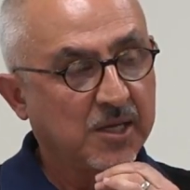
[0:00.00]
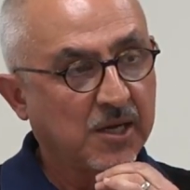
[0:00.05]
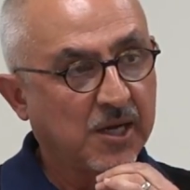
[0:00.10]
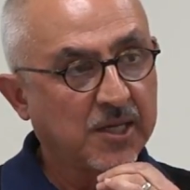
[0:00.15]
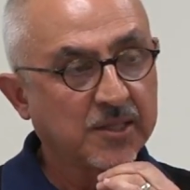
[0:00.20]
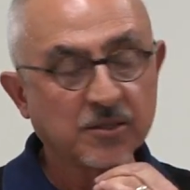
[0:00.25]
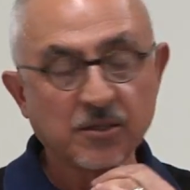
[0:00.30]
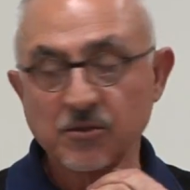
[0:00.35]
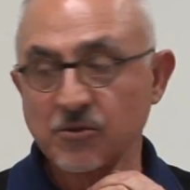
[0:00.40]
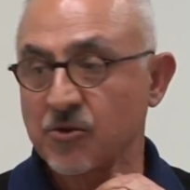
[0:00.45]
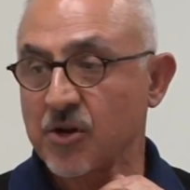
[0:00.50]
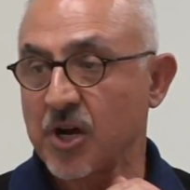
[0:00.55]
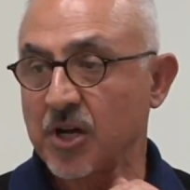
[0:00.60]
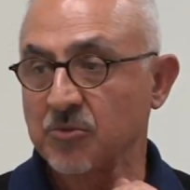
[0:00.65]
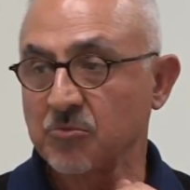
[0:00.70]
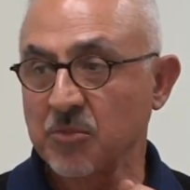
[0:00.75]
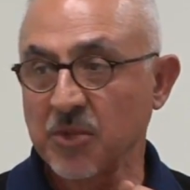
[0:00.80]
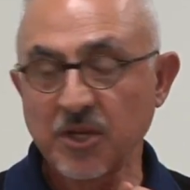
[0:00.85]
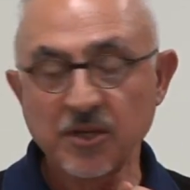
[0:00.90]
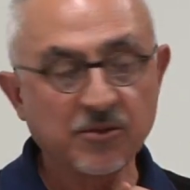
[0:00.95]

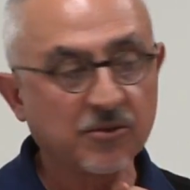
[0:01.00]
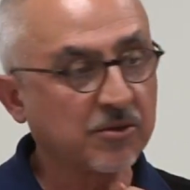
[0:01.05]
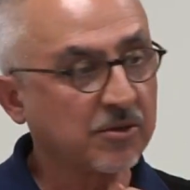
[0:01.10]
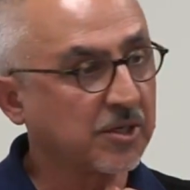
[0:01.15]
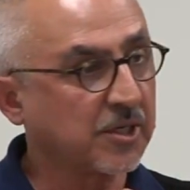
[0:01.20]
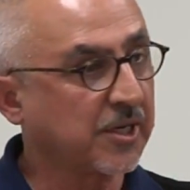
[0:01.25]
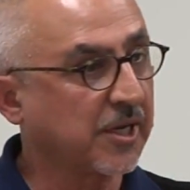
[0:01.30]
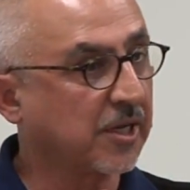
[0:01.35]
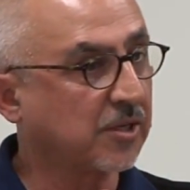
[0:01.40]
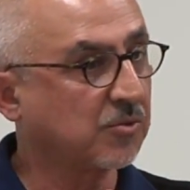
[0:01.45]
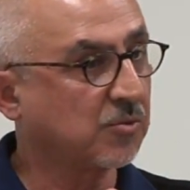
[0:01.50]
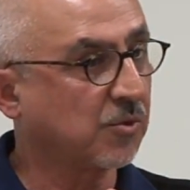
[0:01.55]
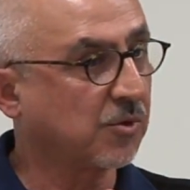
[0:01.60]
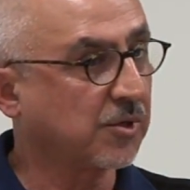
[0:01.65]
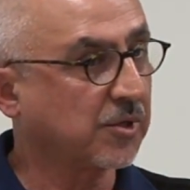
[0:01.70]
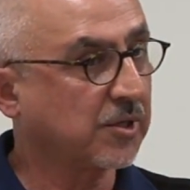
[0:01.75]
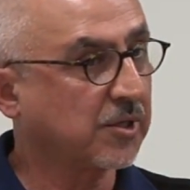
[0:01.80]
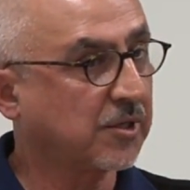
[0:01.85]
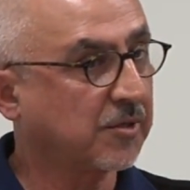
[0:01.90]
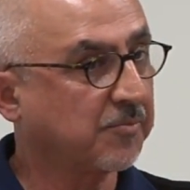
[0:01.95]
underground military
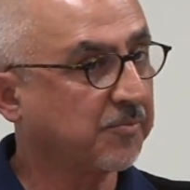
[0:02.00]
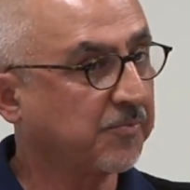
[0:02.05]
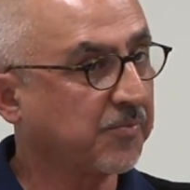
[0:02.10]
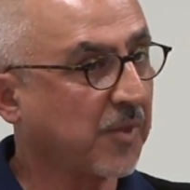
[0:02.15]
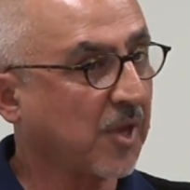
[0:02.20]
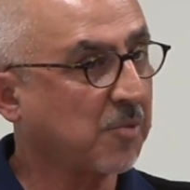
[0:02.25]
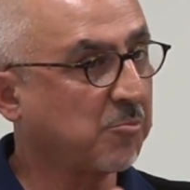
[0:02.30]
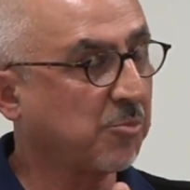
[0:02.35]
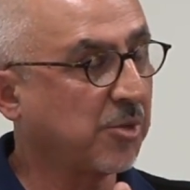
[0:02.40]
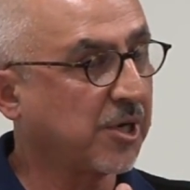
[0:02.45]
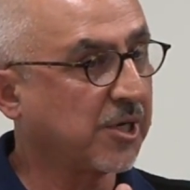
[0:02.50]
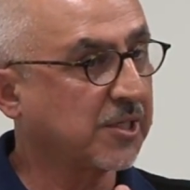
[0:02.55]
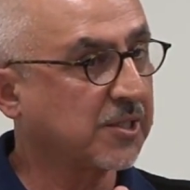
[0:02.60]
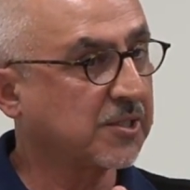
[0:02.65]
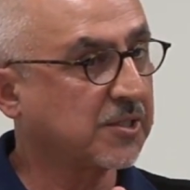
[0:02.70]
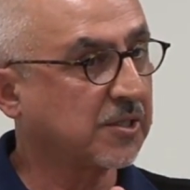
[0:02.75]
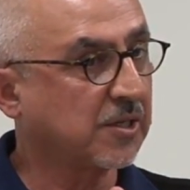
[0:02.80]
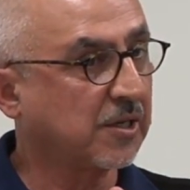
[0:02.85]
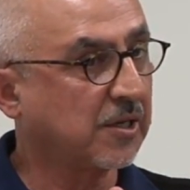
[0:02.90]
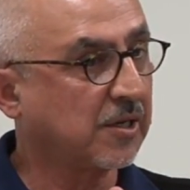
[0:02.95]
network.
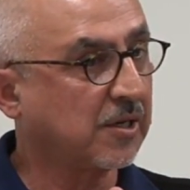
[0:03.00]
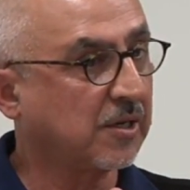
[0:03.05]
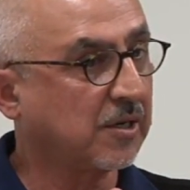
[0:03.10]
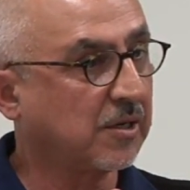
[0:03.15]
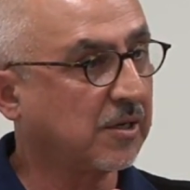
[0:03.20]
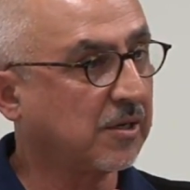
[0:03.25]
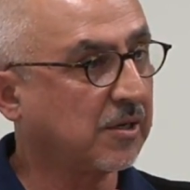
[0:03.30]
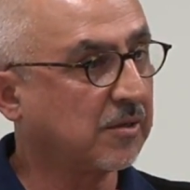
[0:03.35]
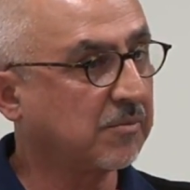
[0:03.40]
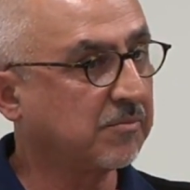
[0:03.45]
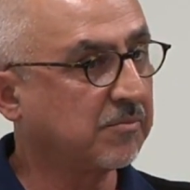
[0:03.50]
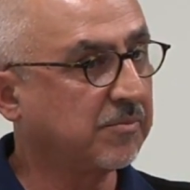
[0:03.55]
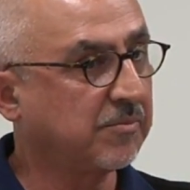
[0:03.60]
But uh,